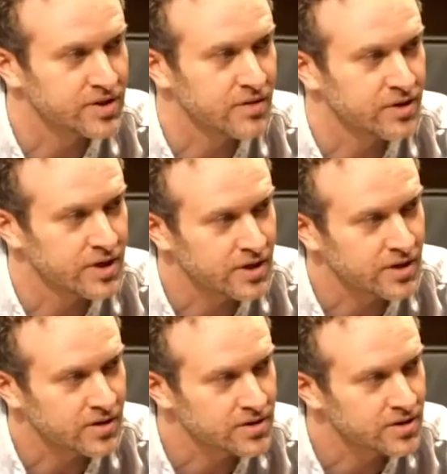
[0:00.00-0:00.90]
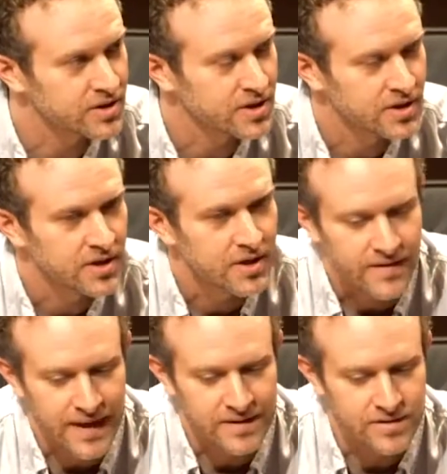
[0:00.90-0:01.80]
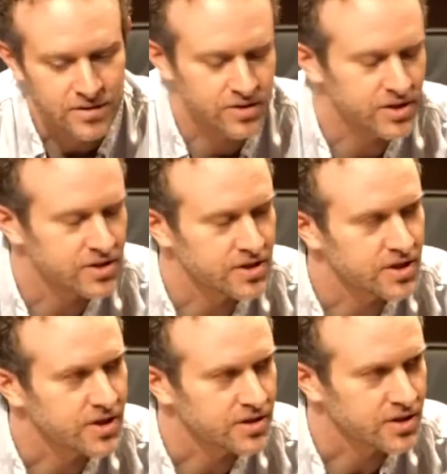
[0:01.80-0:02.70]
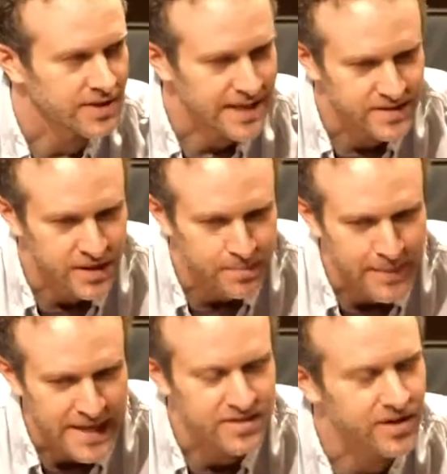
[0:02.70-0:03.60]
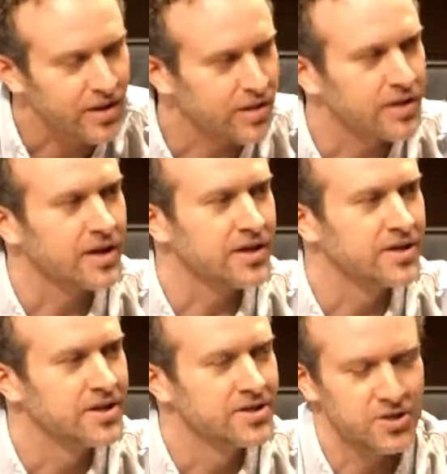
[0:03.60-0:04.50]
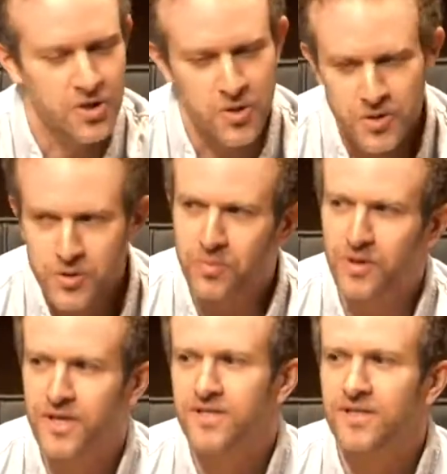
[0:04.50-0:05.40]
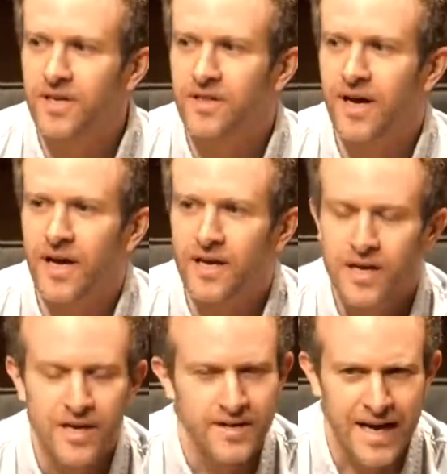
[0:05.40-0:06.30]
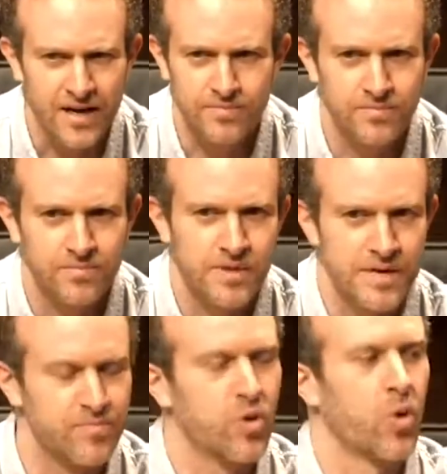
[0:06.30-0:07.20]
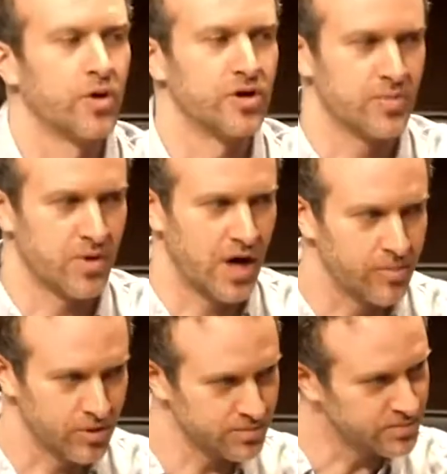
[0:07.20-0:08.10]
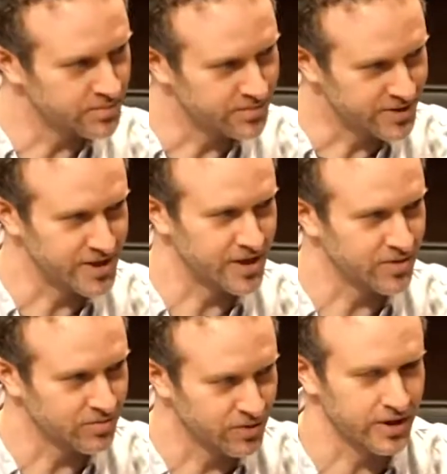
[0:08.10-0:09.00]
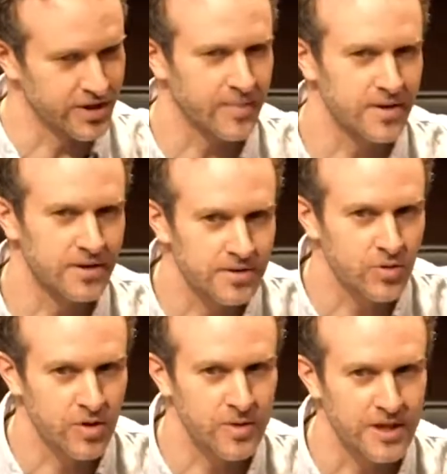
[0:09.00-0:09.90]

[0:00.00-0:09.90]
70 years, or 60 years. Like that's an amazing thing to go into a place like that. Not an important problem. Really. I mean, you want to be